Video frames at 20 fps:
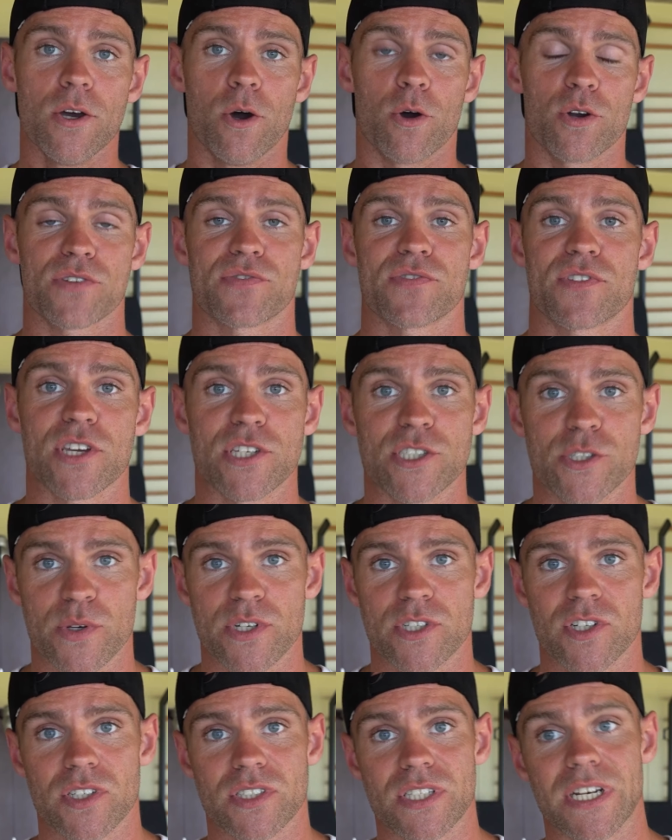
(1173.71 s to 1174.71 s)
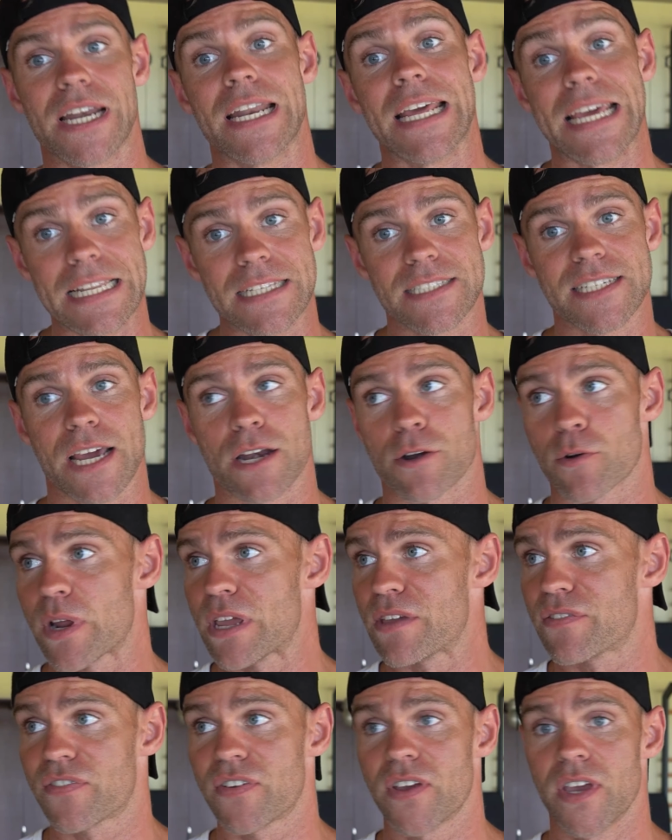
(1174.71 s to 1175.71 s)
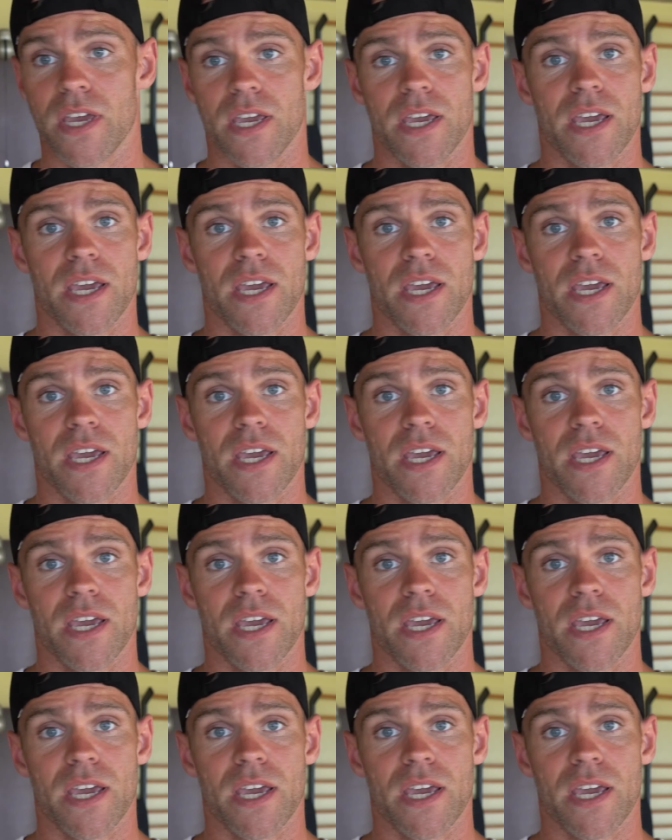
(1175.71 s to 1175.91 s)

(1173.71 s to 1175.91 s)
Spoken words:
or different things you're interested in Tenerife,